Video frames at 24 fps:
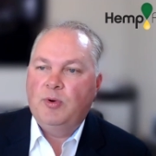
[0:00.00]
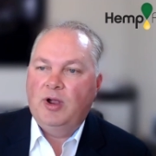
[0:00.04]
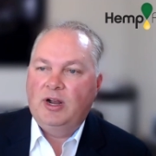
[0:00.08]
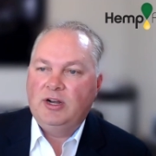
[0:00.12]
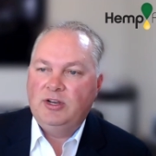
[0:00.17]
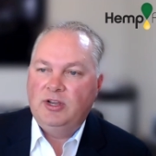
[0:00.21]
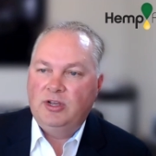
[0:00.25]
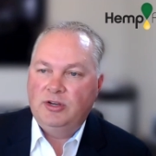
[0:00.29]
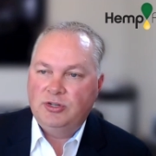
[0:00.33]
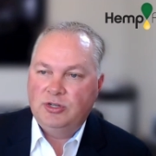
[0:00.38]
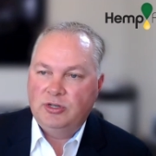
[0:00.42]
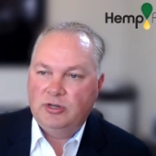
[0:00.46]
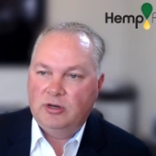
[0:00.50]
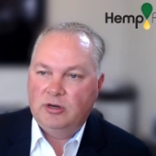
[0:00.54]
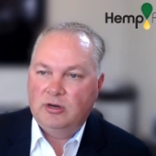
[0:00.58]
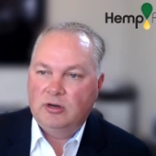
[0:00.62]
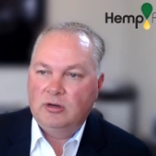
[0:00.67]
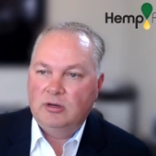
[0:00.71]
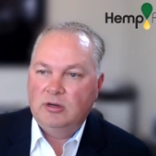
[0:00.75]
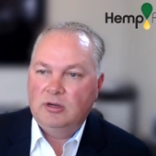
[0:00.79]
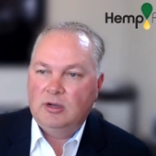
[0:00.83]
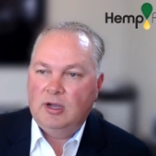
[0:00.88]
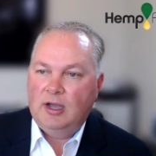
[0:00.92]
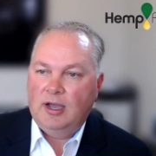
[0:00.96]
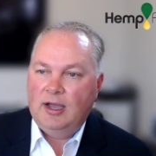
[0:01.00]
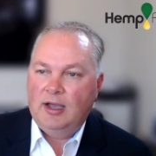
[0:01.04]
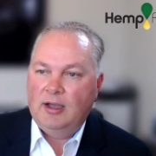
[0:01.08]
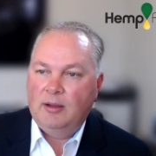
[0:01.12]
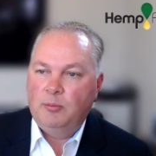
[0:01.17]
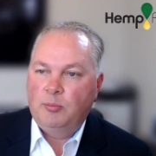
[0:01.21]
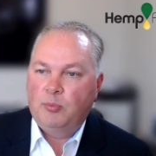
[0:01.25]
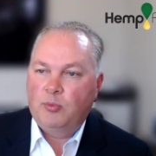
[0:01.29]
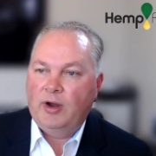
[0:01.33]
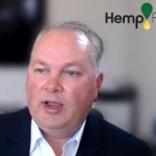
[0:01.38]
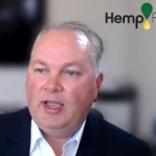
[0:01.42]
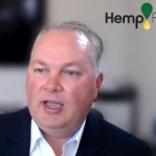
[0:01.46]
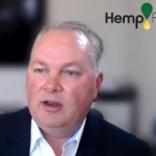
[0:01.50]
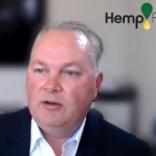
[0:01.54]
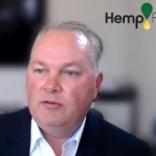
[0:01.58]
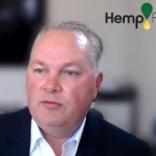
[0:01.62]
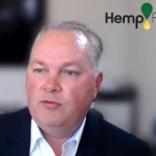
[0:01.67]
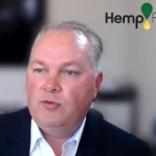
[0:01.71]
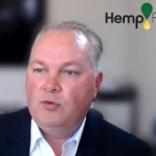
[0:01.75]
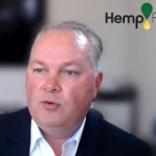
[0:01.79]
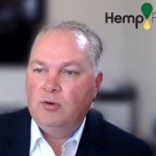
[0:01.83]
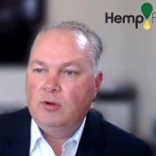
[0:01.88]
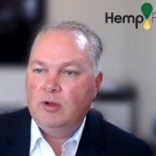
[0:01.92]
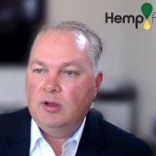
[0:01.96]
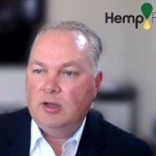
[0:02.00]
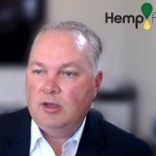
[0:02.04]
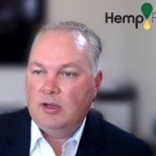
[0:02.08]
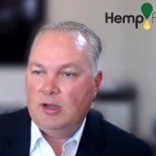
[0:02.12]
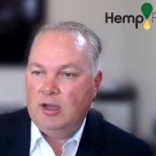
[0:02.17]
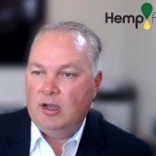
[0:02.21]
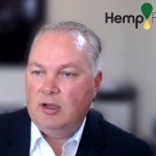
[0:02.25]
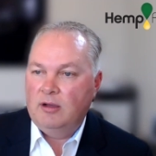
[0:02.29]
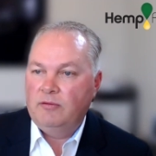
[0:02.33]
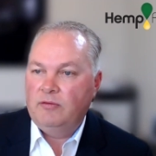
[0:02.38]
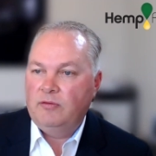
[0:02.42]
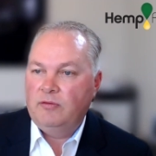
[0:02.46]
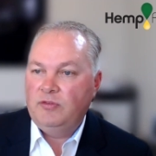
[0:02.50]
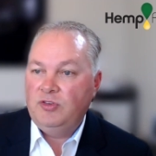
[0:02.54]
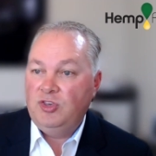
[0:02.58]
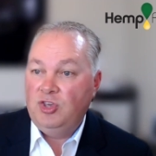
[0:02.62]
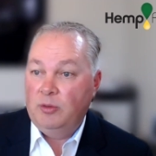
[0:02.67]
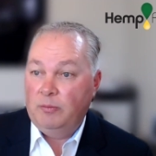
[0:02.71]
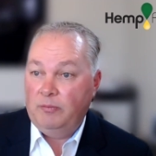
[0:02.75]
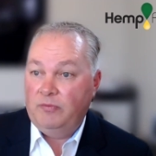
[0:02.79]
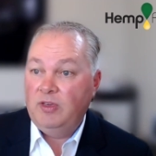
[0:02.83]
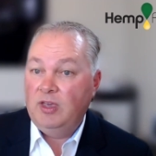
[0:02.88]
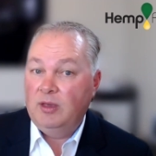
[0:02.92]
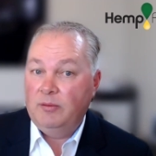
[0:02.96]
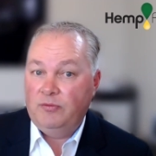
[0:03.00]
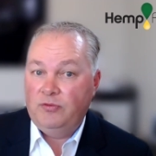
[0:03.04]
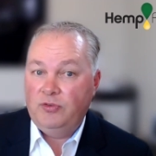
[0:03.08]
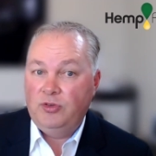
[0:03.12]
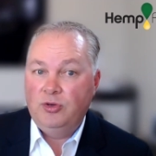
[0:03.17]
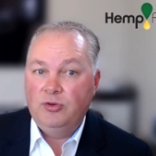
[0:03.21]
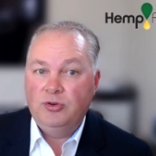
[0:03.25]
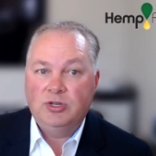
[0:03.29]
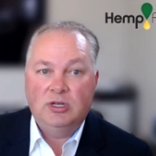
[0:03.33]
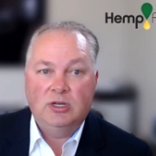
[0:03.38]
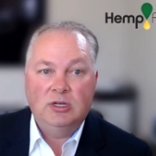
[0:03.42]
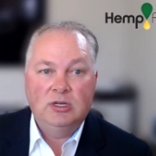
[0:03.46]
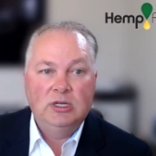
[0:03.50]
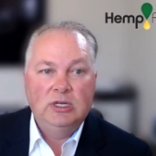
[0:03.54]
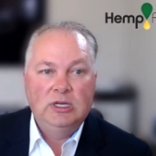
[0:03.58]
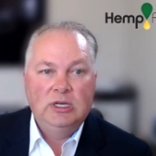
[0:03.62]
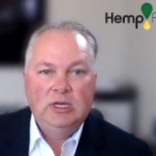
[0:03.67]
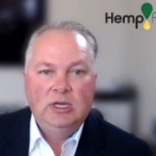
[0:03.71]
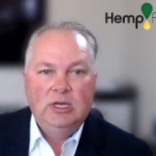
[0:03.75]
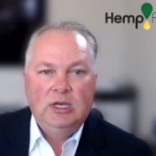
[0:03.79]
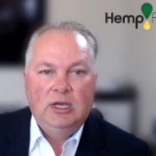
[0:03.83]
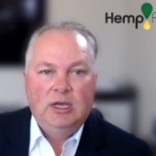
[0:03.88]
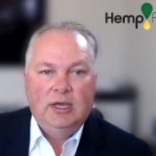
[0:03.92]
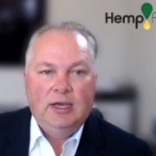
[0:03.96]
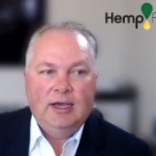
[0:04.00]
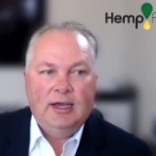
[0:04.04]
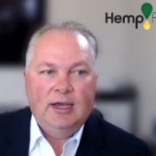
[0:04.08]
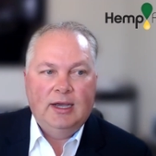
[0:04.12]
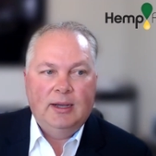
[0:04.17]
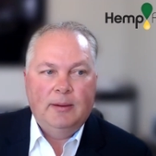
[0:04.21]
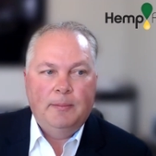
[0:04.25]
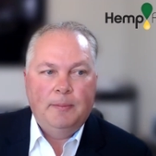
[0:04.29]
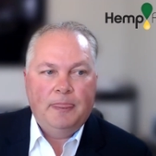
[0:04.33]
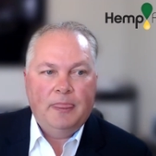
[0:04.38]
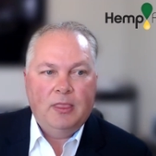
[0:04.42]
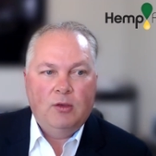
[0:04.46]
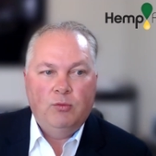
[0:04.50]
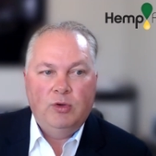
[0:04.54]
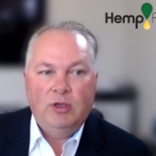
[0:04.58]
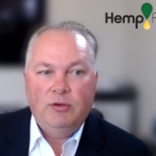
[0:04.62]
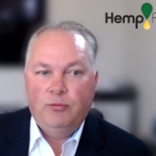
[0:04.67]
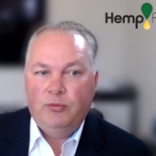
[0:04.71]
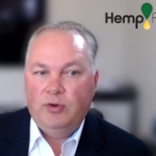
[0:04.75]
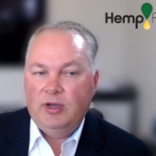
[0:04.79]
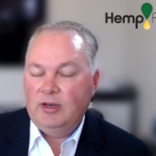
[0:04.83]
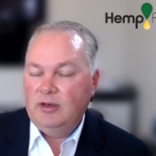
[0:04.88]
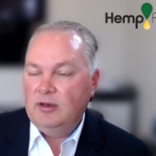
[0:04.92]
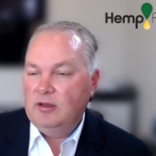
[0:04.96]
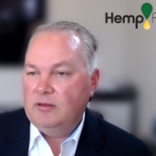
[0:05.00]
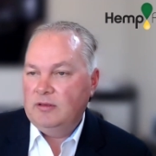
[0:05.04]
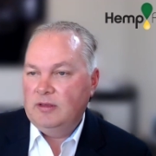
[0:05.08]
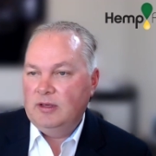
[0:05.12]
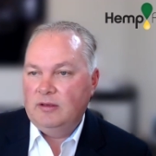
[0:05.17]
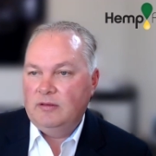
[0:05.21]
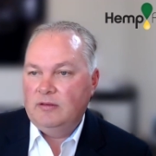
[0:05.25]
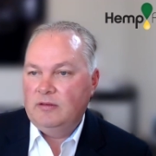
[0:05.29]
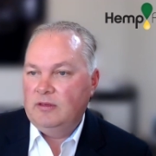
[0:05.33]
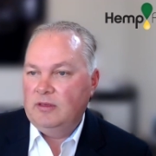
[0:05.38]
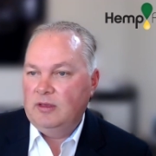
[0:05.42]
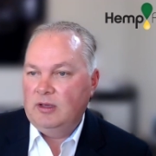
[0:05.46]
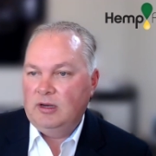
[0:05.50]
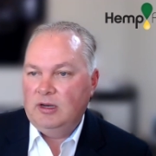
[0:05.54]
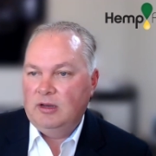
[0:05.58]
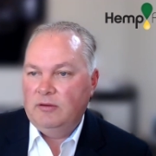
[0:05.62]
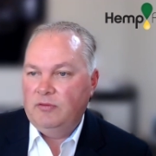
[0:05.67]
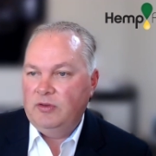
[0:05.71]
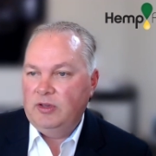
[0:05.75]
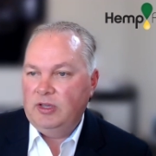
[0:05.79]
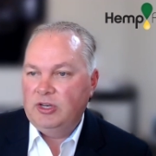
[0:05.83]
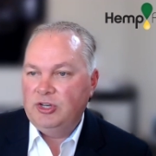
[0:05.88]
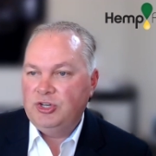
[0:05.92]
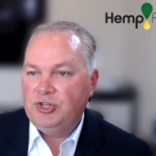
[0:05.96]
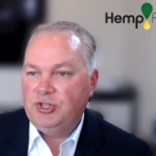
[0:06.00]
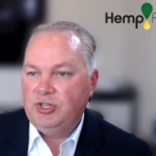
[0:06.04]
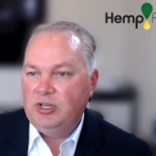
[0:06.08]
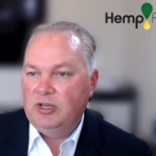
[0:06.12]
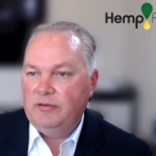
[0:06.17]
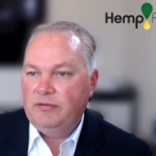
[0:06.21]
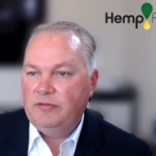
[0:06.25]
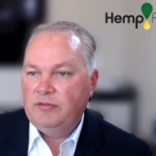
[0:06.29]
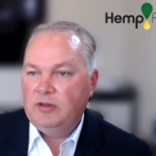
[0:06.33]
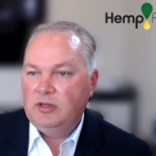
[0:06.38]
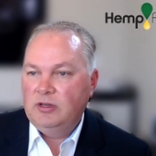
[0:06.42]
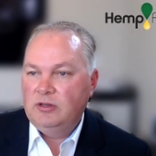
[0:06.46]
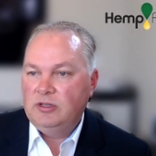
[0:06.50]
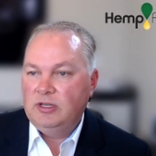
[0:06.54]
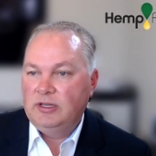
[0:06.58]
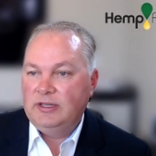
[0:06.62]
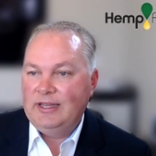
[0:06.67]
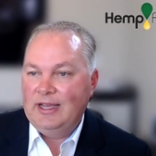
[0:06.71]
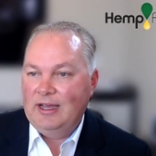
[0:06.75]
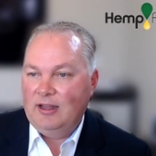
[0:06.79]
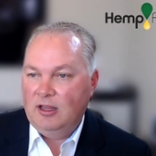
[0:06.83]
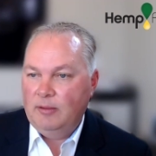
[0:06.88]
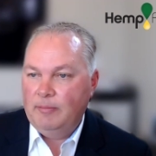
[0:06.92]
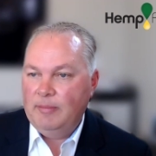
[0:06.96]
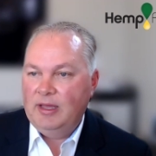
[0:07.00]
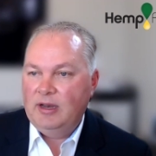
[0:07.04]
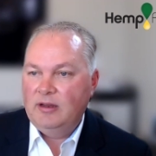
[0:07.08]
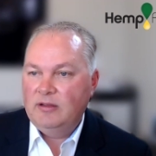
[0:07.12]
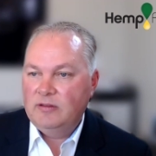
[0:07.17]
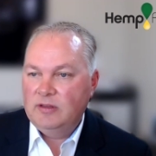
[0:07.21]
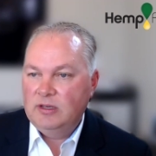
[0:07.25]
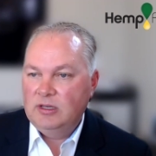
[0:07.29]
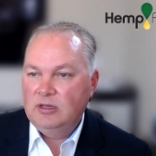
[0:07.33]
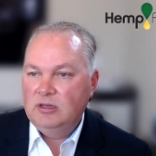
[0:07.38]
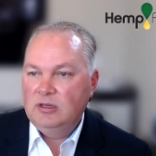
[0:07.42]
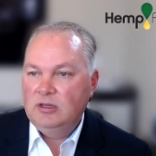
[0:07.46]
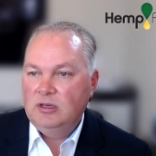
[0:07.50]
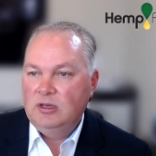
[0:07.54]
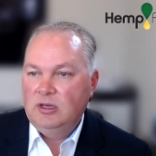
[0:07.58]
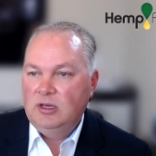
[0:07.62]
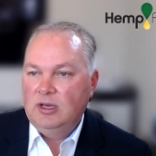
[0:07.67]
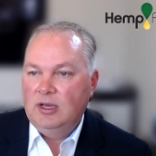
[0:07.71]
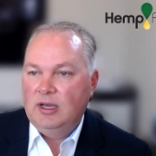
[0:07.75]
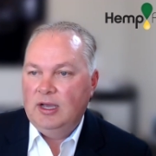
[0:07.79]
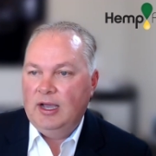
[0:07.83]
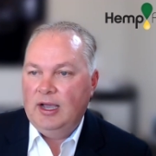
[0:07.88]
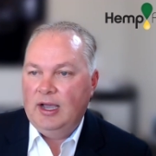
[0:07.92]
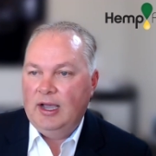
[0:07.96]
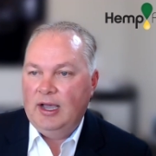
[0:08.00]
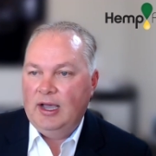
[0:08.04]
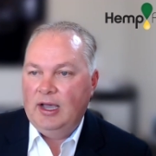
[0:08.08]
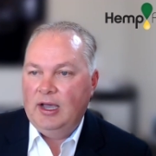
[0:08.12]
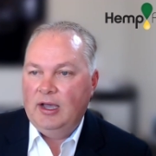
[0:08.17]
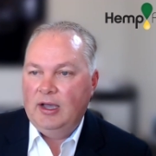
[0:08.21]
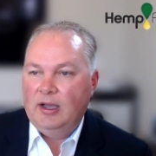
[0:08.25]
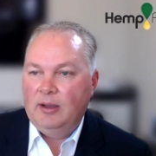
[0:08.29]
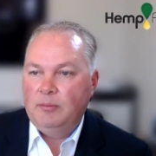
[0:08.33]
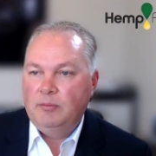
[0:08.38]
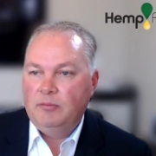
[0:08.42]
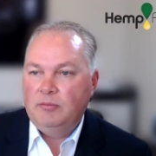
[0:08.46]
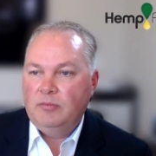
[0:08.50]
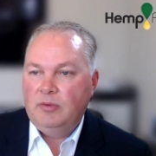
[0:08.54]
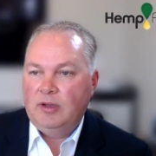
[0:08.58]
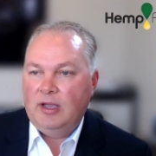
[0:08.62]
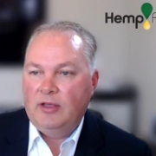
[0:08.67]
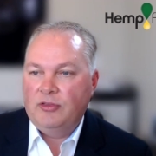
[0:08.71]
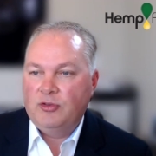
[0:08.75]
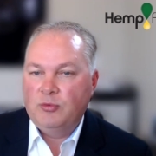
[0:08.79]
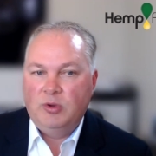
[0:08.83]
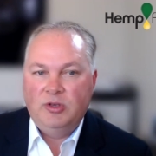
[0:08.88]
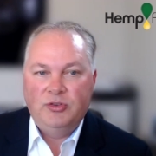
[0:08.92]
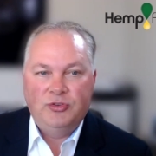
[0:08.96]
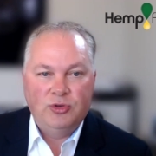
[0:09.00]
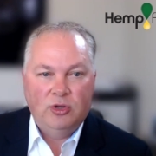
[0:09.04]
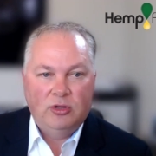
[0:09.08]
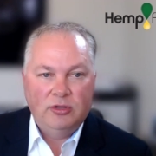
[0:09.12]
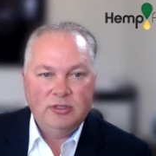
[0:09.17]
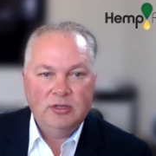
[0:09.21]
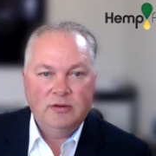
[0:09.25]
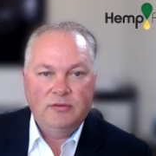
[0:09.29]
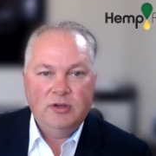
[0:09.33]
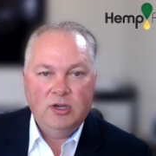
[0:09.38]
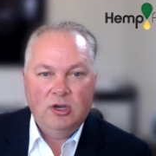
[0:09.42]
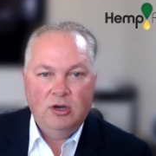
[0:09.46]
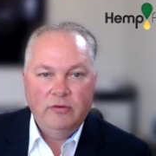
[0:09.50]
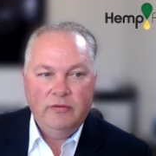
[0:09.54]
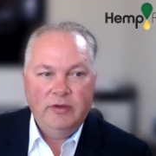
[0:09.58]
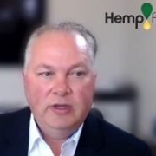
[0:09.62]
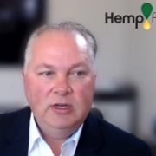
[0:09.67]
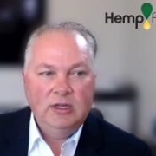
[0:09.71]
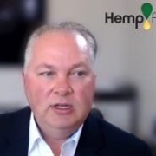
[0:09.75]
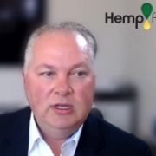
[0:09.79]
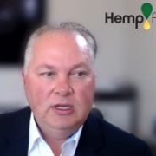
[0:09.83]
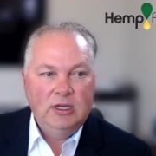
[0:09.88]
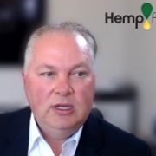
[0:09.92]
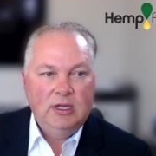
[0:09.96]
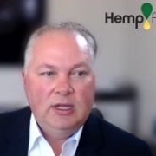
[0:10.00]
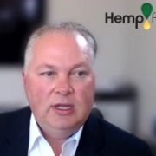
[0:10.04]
practitioner uh, brand for of uh, Um, we've witnessed a significant shift to telemedicine um, as a result of COVID